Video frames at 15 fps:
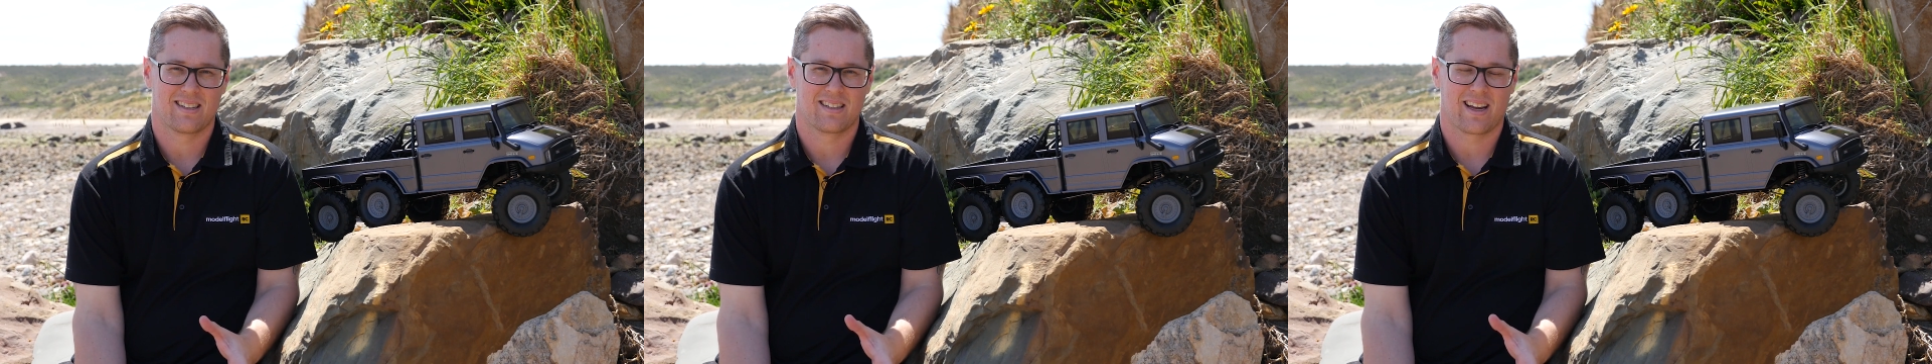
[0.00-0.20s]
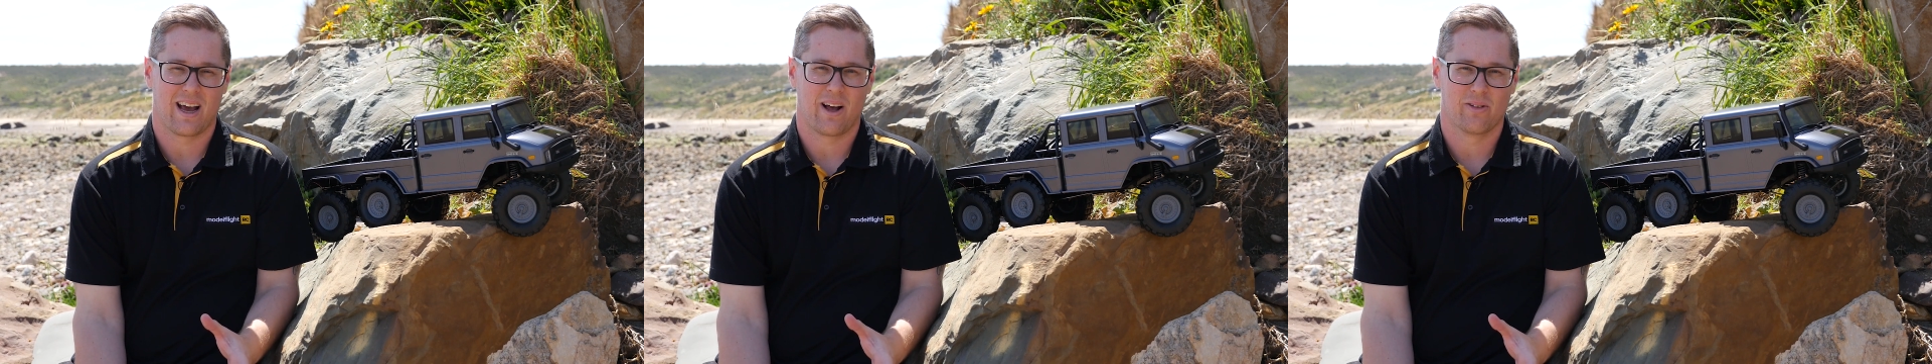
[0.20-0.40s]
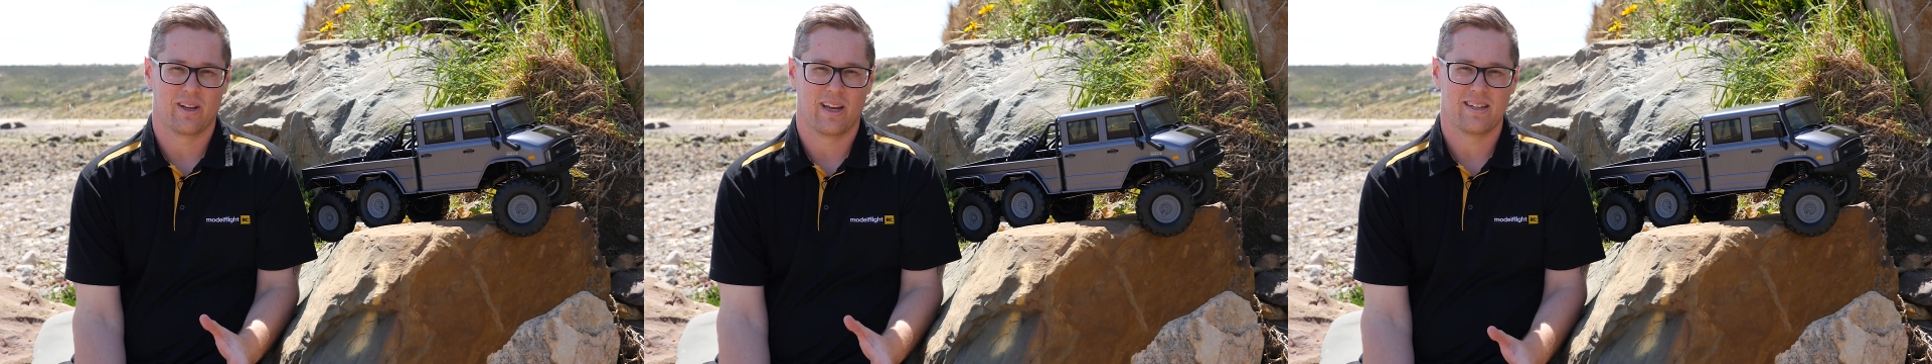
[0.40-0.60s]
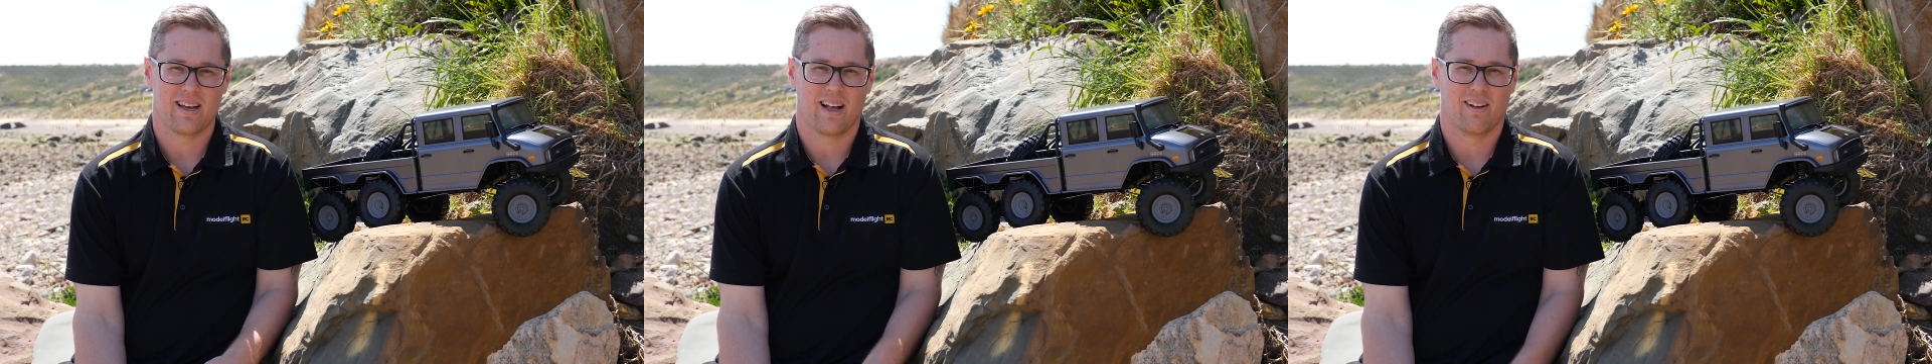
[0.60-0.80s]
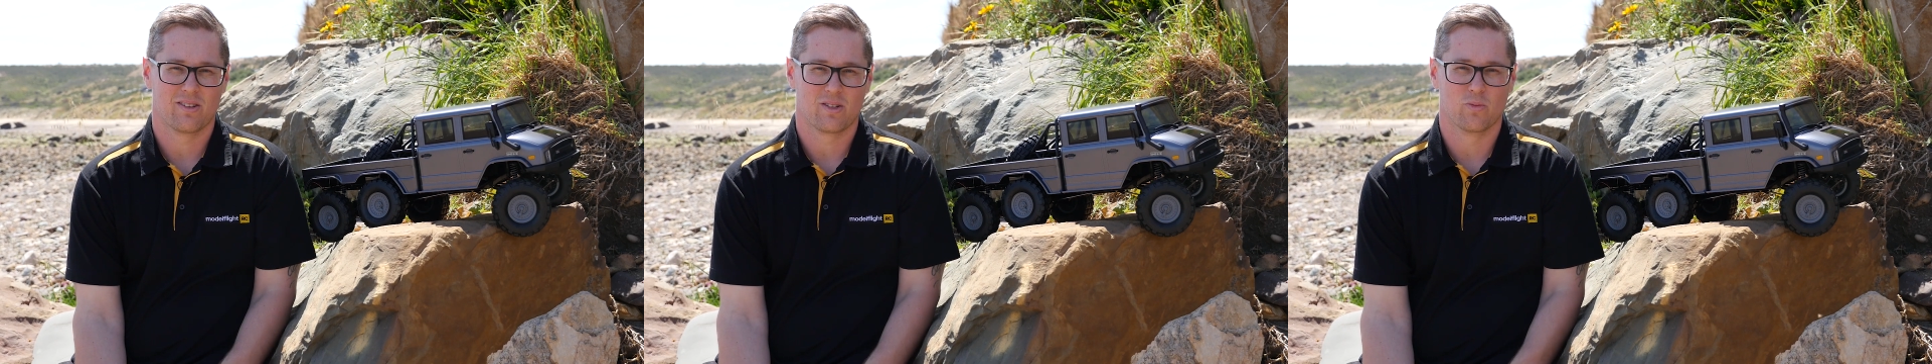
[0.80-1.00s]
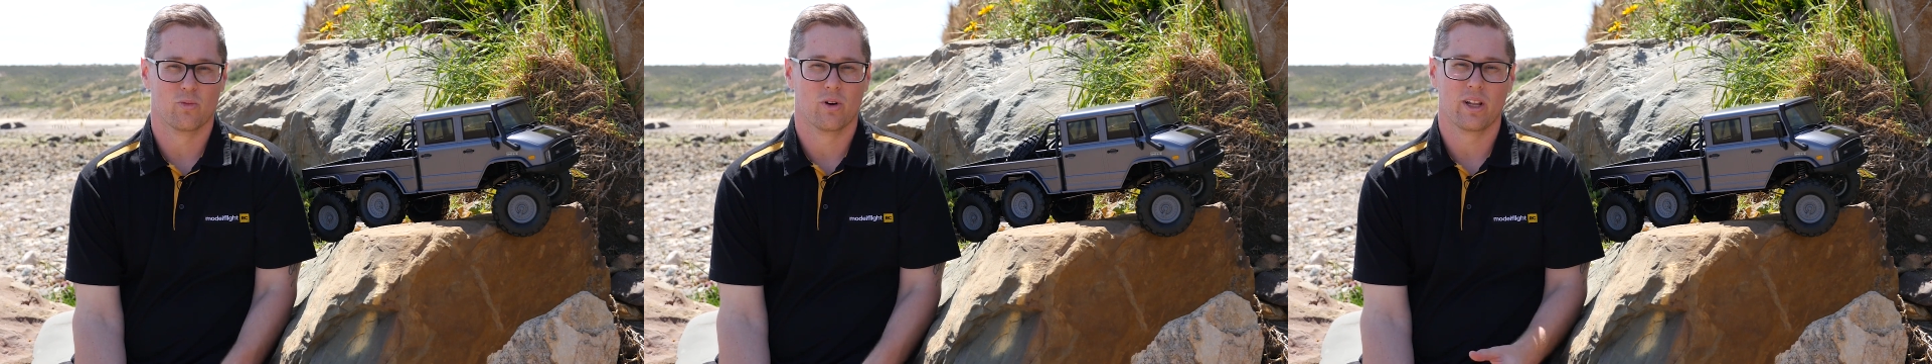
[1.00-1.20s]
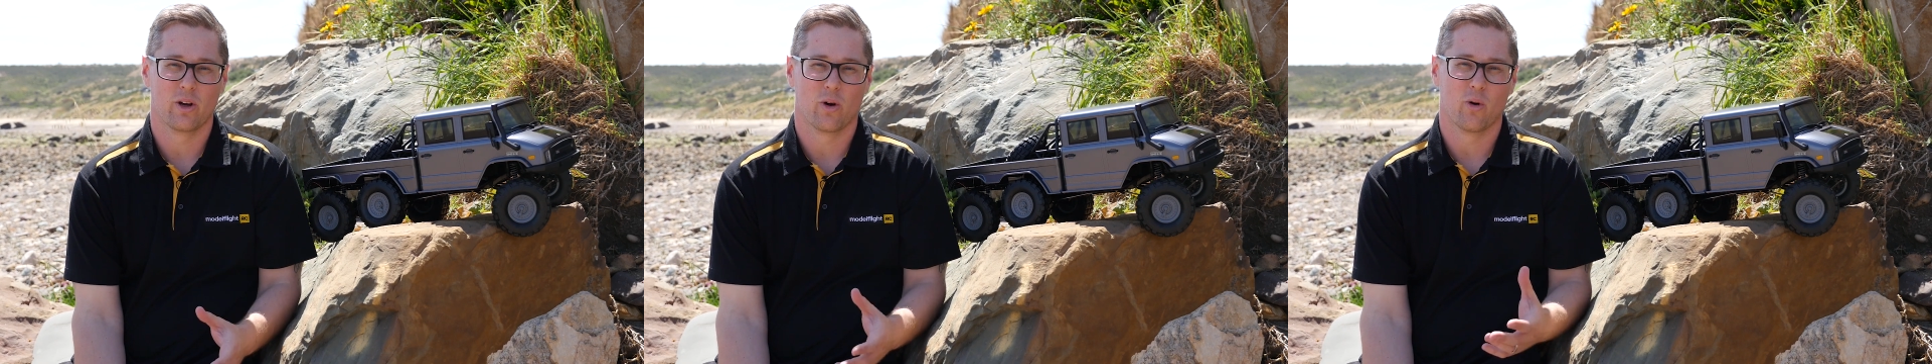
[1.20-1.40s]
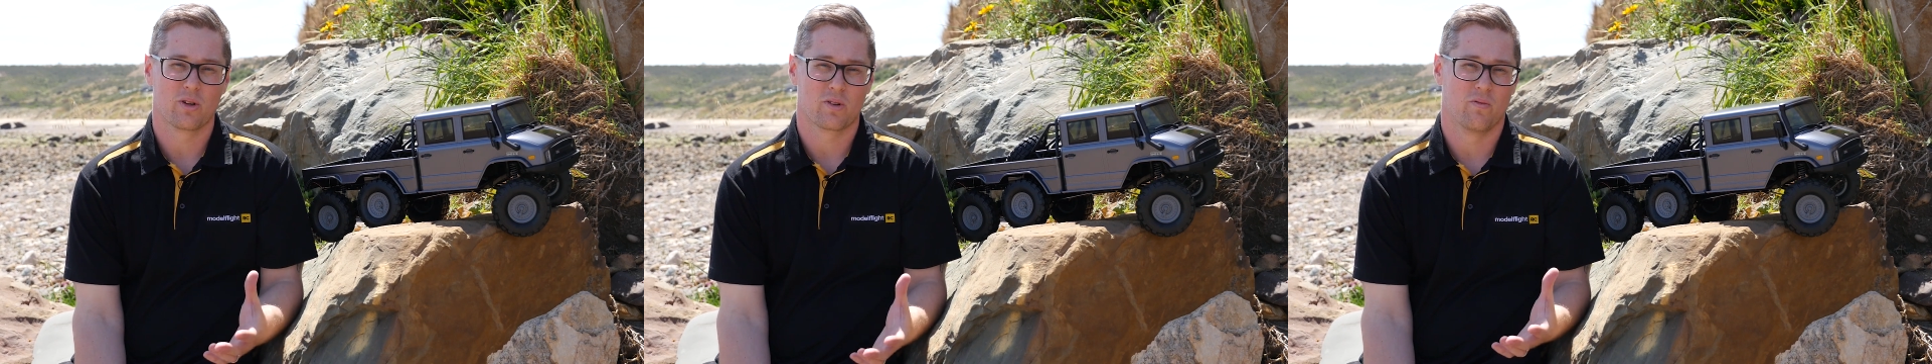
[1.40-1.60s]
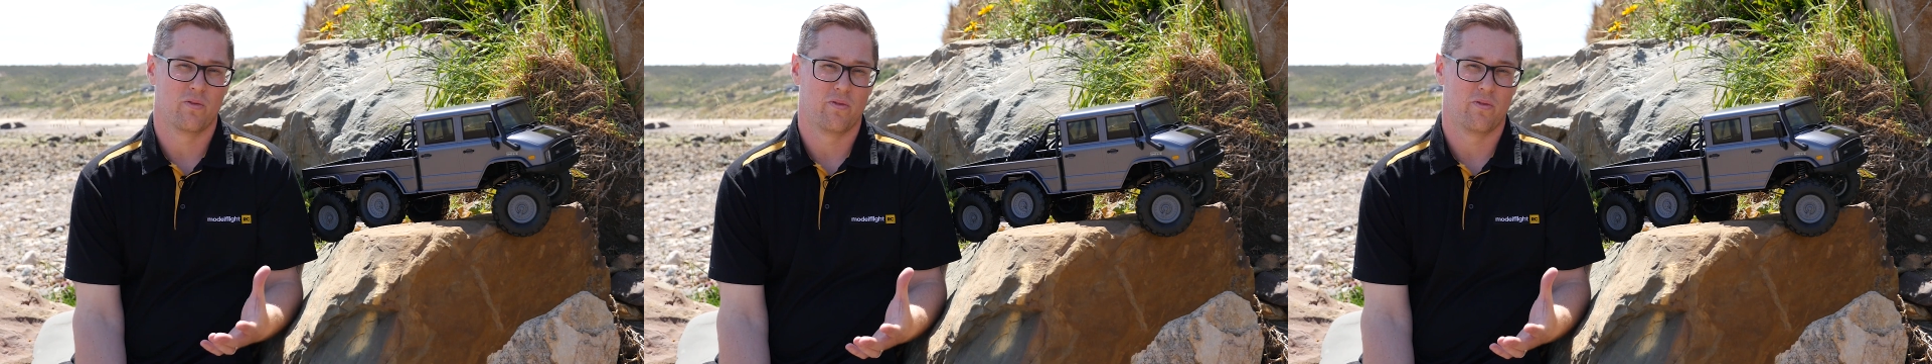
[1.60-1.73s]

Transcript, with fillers: scale detail and some really awesome